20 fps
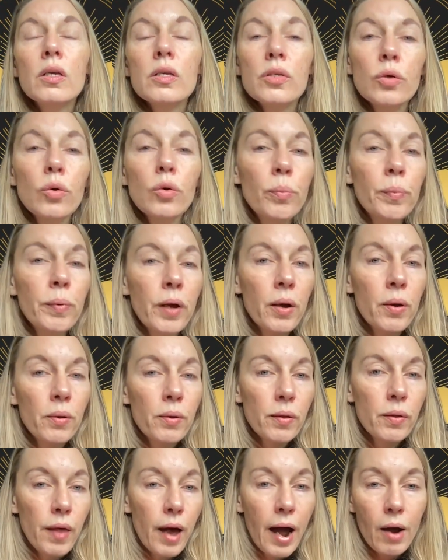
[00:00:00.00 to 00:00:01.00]

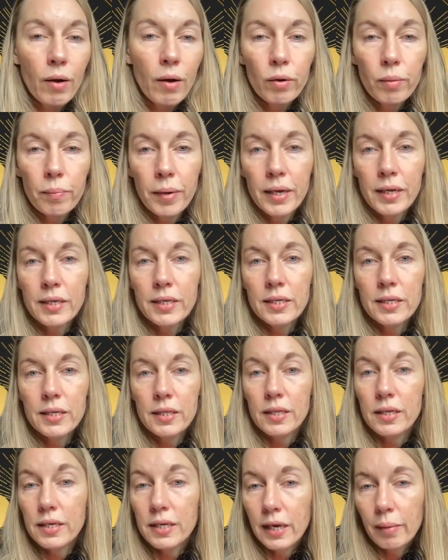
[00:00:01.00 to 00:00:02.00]
Scorpio, the alchemist,
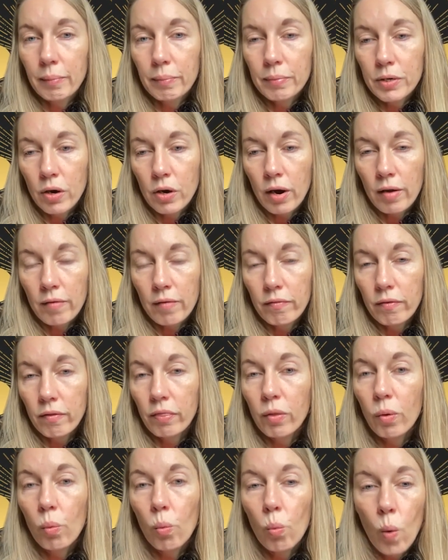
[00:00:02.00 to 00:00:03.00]
the deep dive,
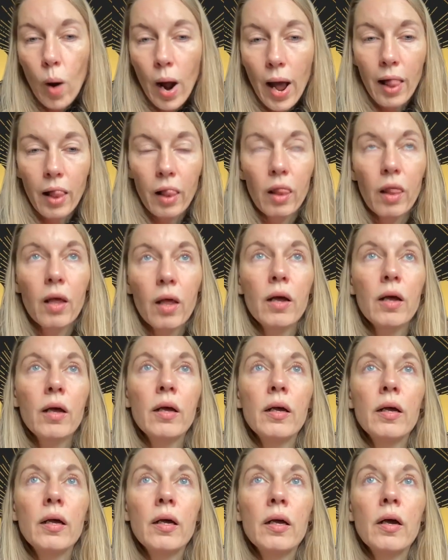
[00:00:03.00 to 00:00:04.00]
the well
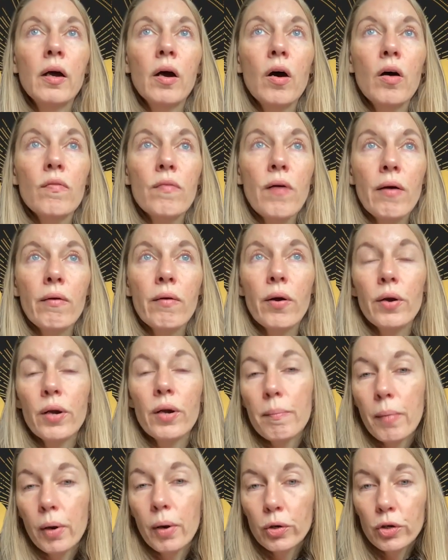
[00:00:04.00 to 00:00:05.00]
of our own
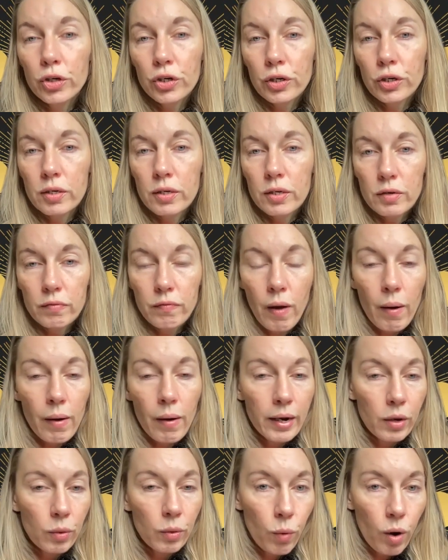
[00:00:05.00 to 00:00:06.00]
emotions, of our
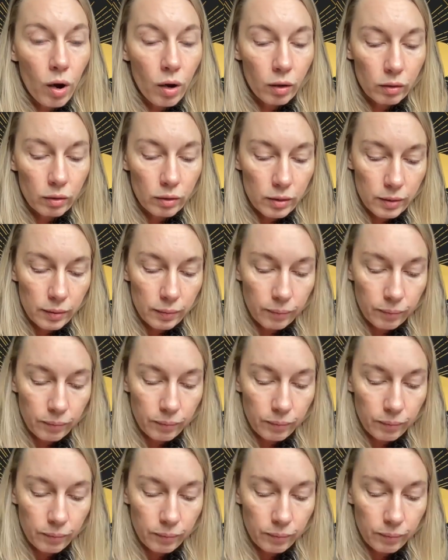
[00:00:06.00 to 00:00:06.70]
inner world,